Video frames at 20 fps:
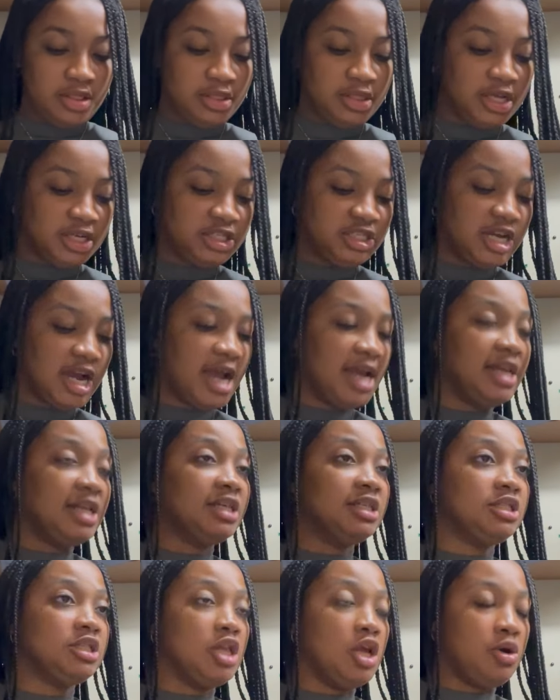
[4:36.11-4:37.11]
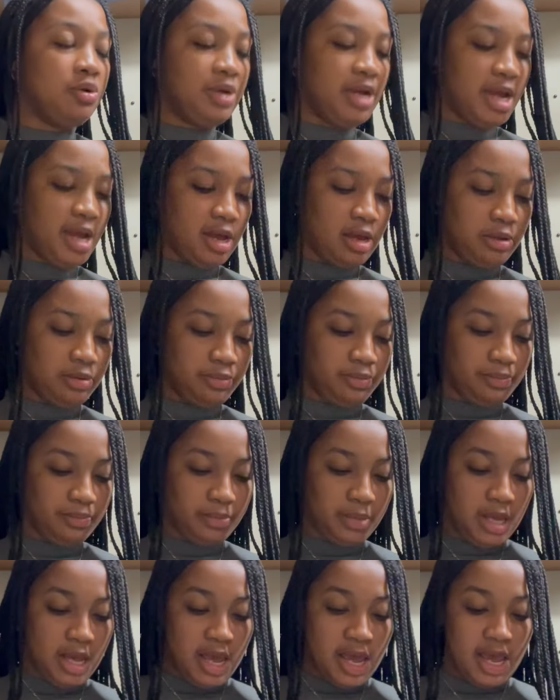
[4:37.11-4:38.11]
the China slowdown,
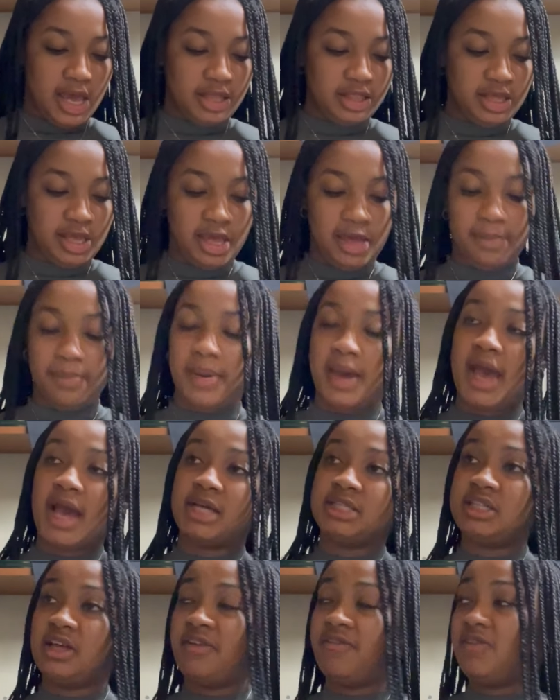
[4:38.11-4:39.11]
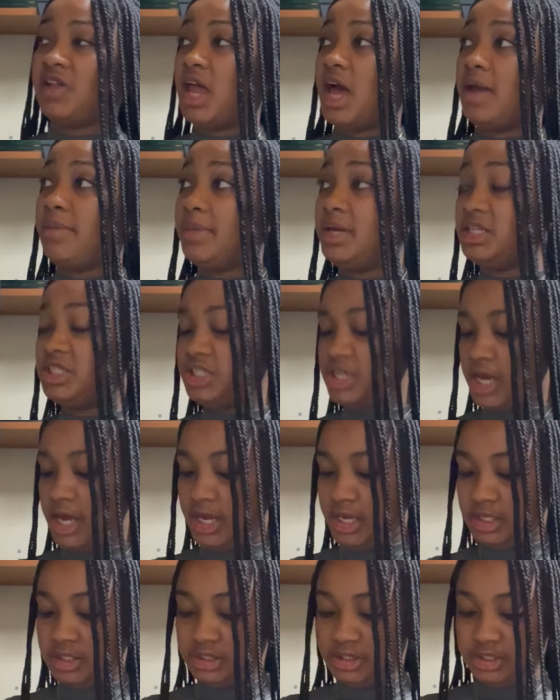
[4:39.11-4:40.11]
and the impacts of climate
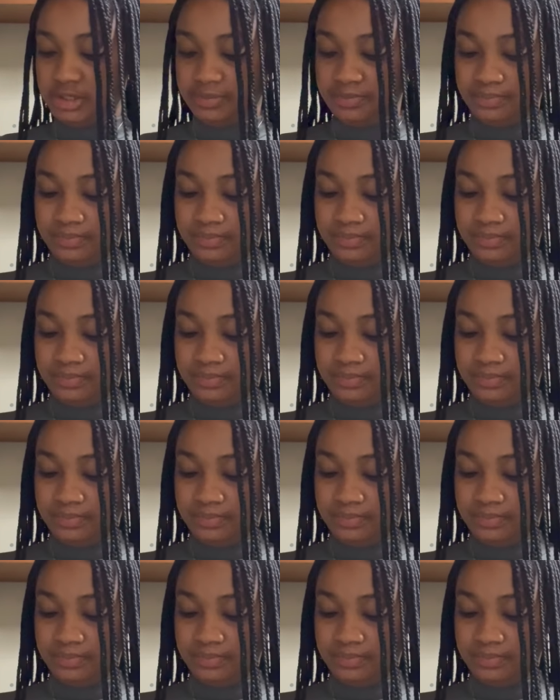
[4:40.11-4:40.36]
change.